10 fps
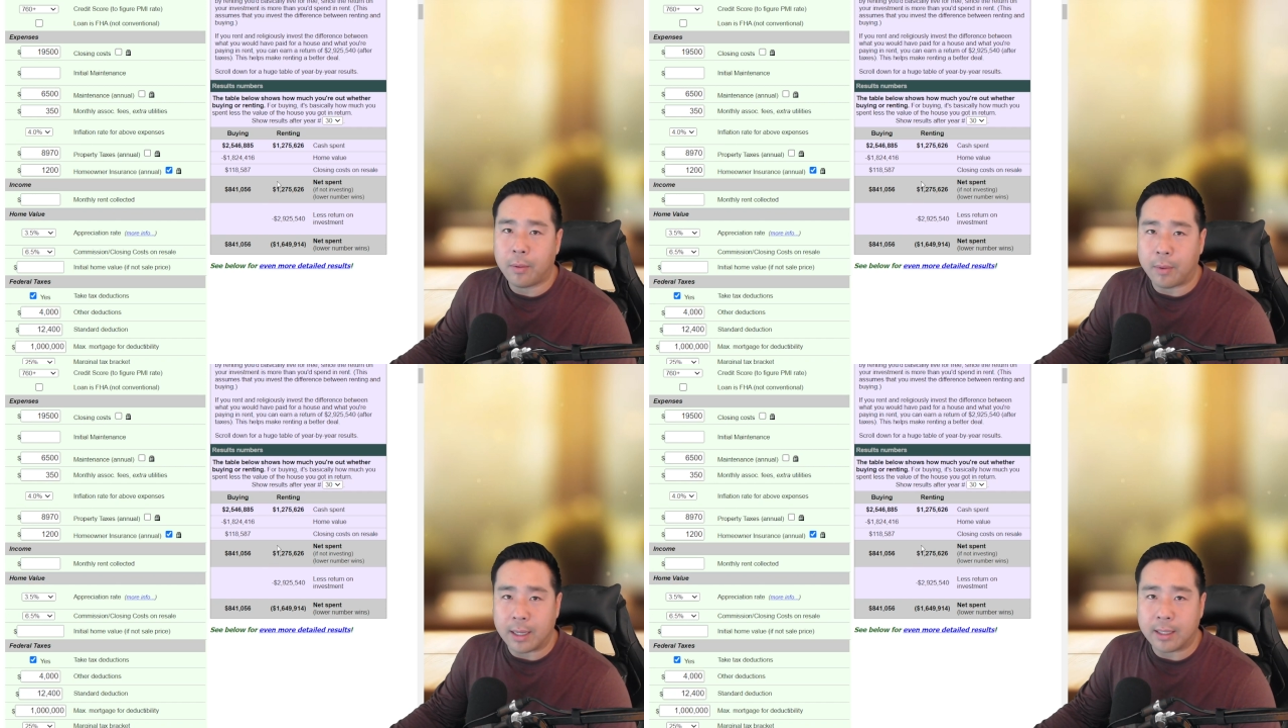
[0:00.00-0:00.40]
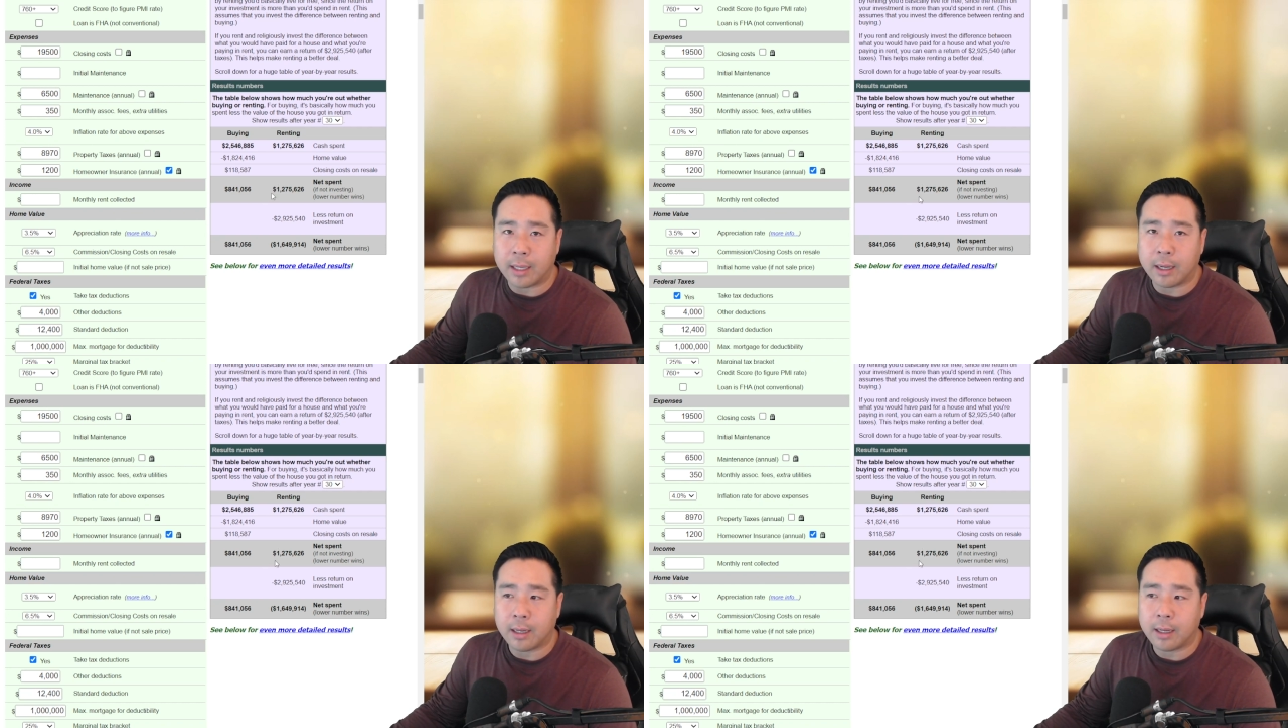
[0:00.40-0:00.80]

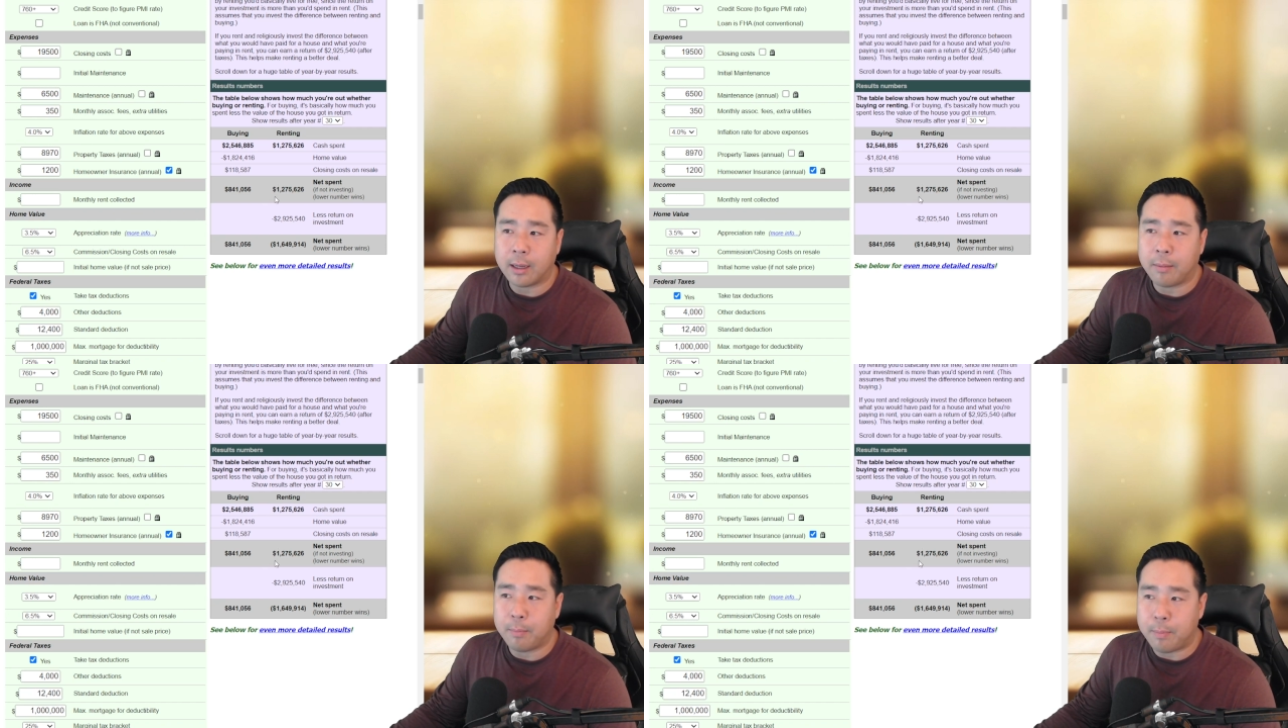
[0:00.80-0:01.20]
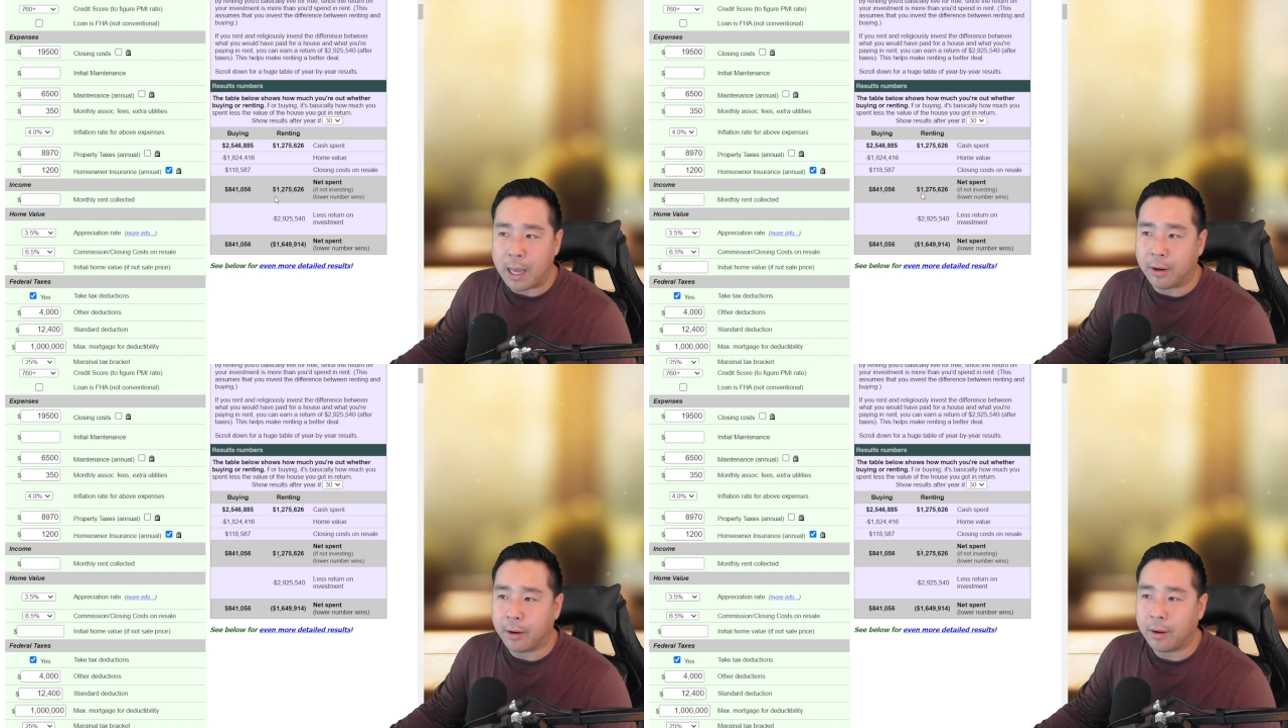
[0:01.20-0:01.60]
renting
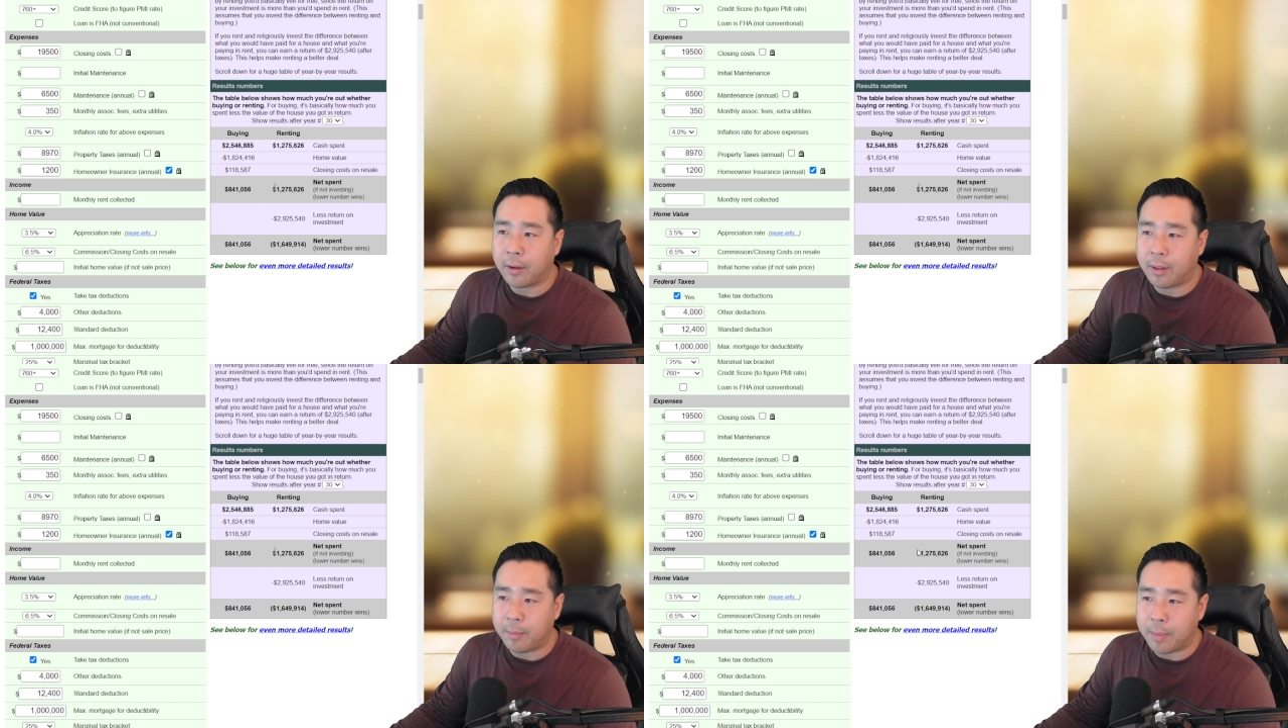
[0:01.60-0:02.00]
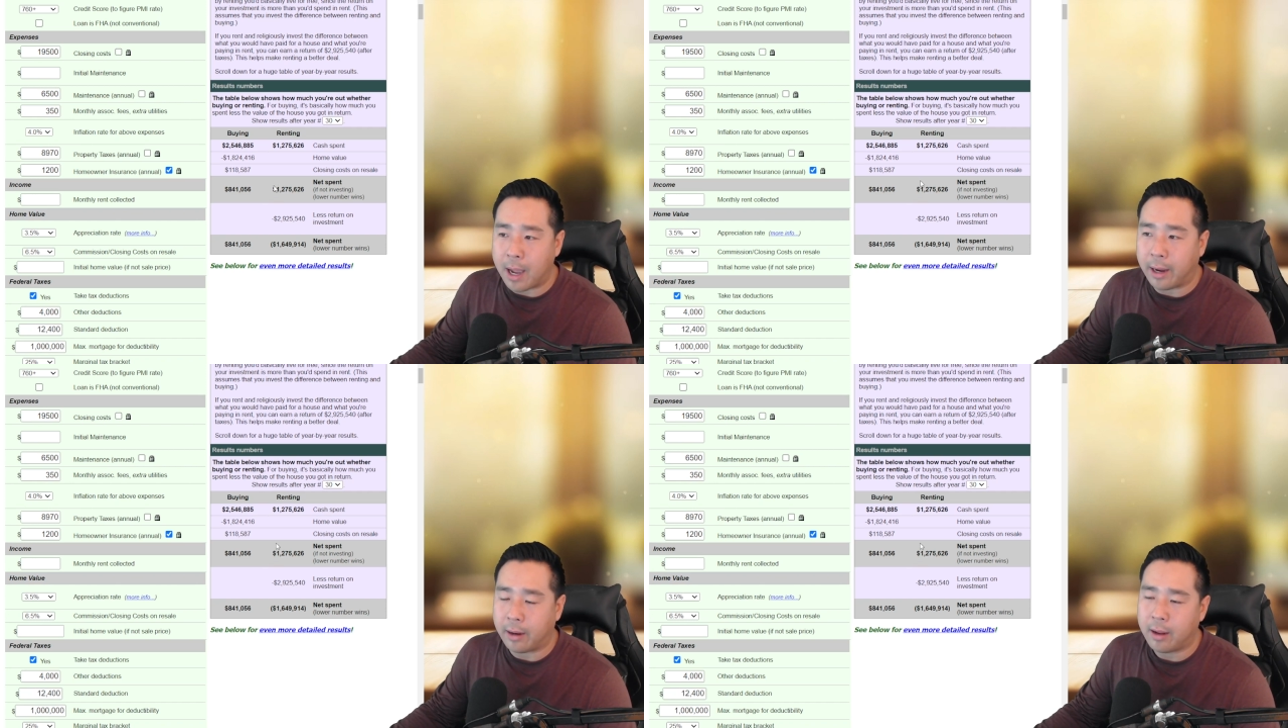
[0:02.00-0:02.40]
better than
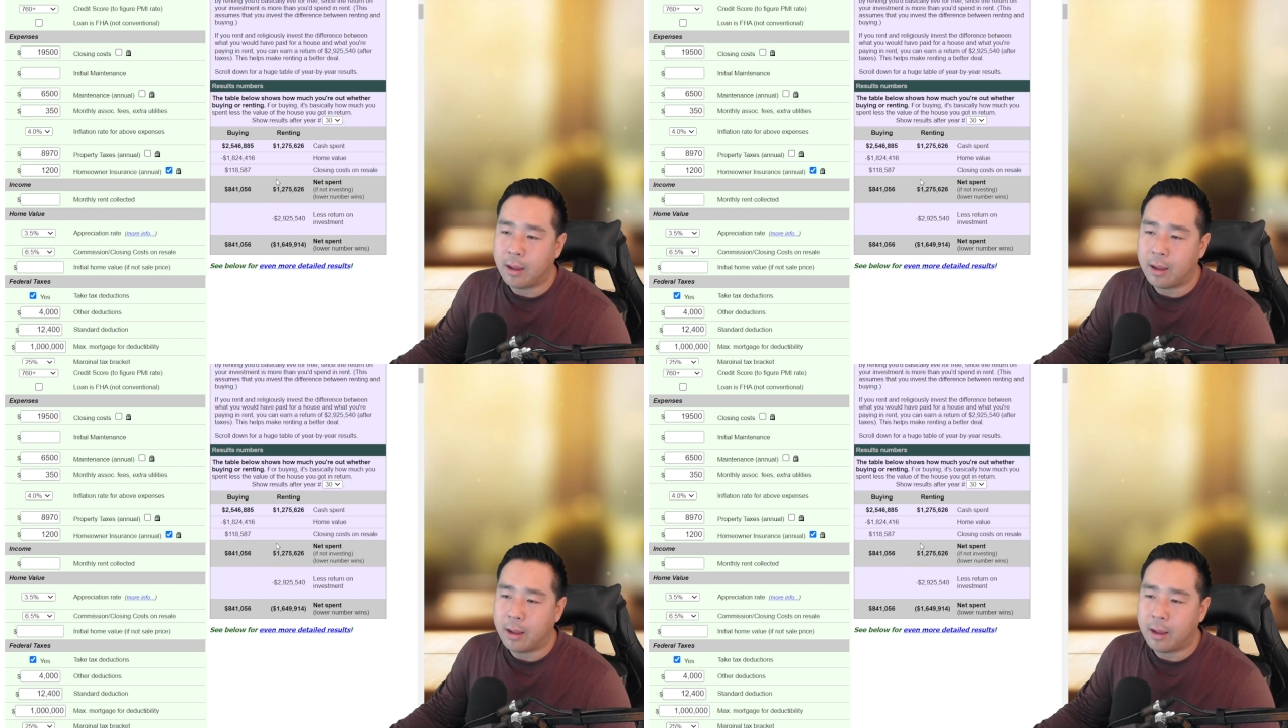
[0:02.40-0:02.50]
buying.